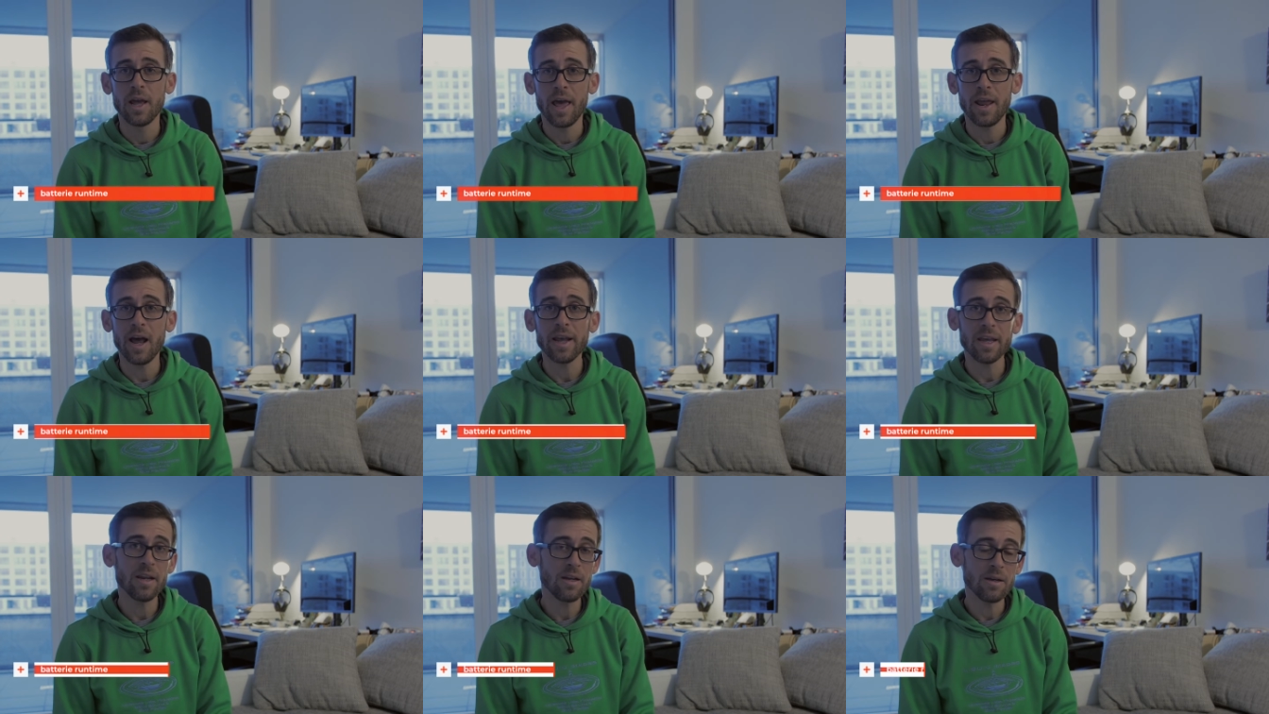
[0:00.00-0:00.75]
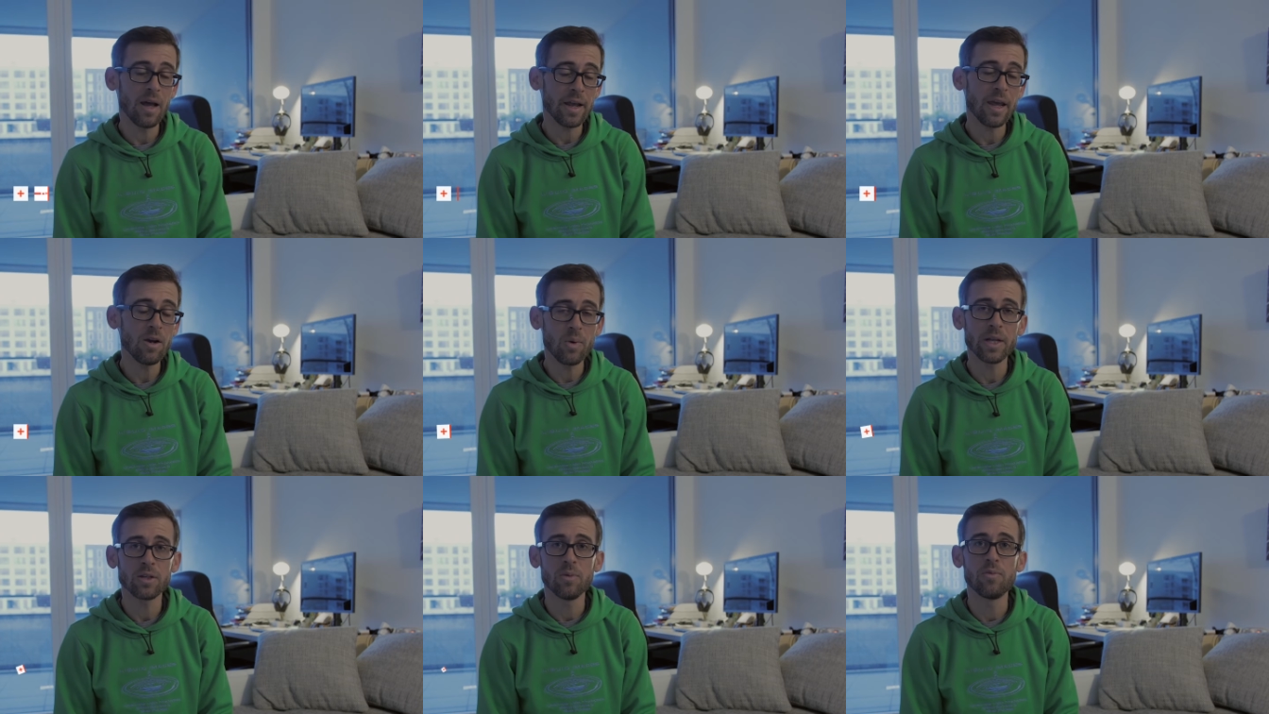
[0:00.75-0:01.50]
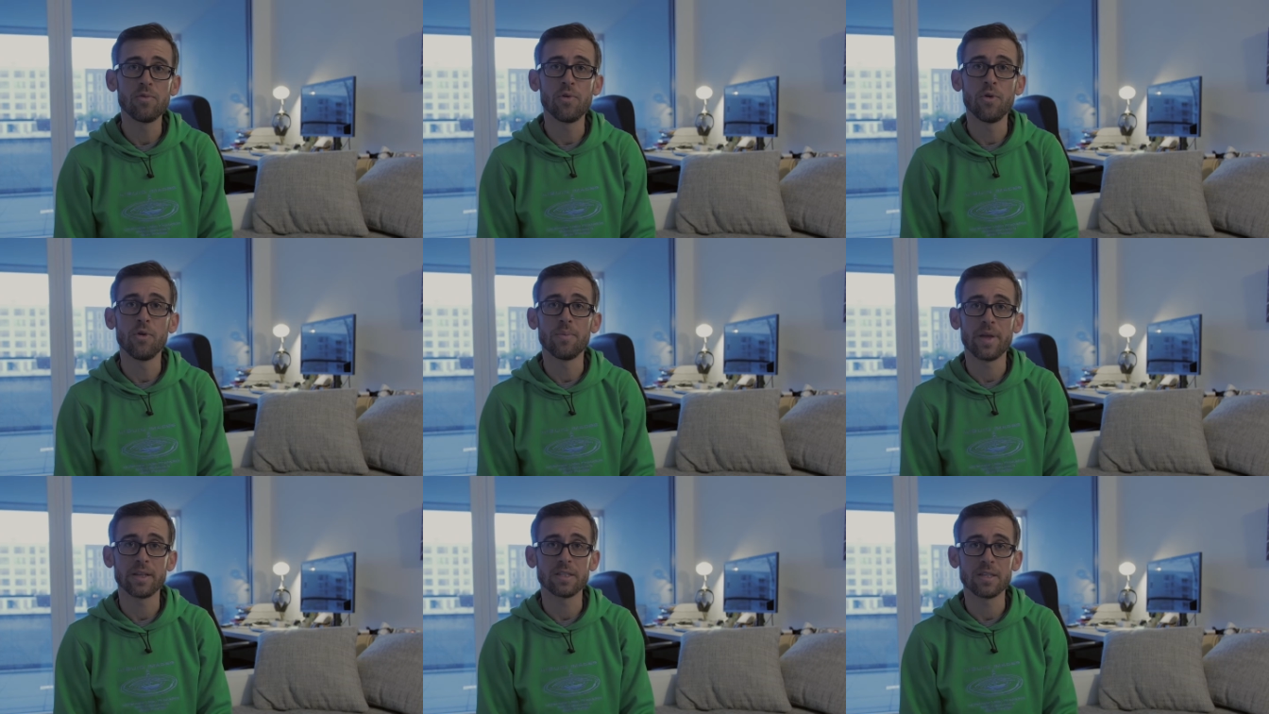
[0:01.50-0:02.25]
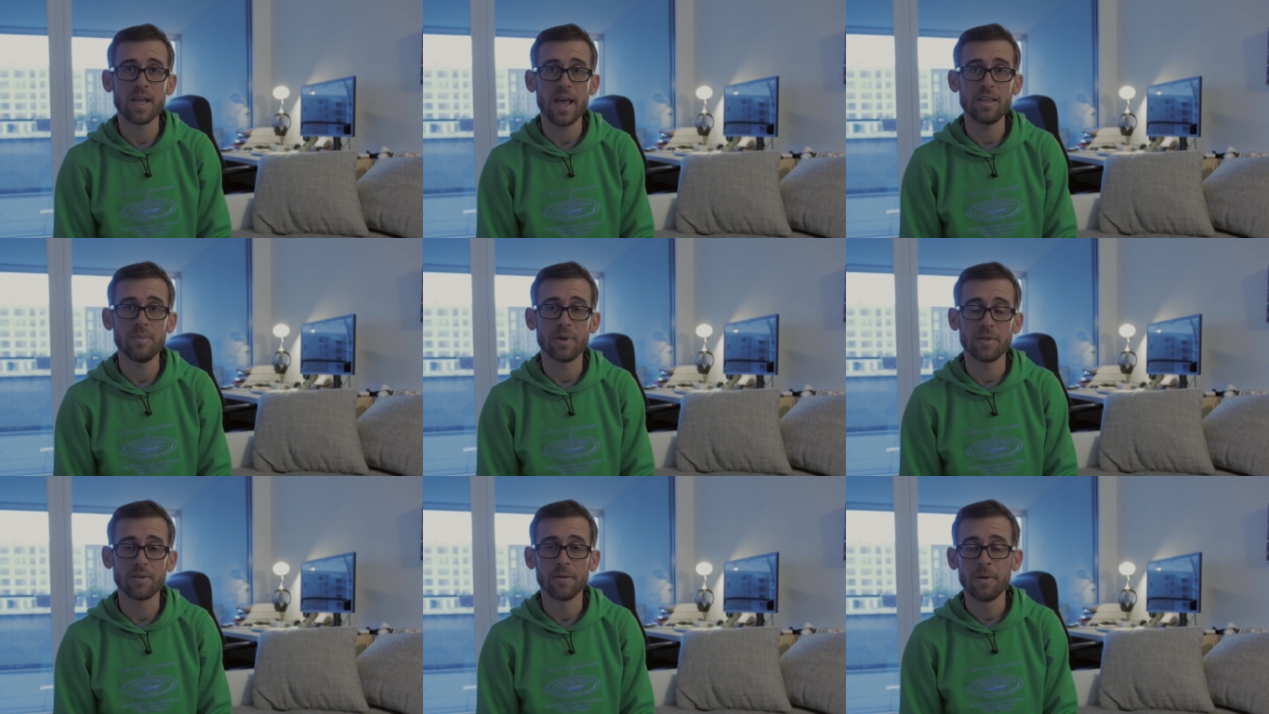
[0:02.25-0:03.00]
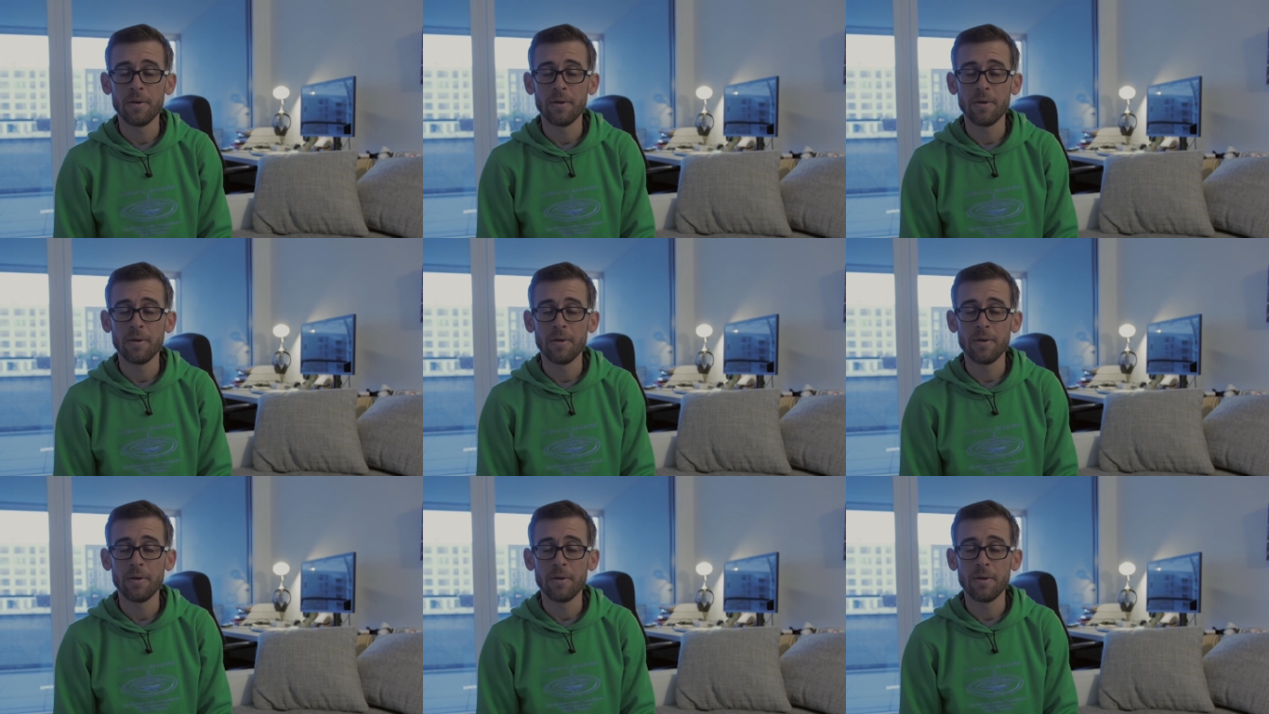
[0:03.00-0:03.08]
and I can quite confirm that statement.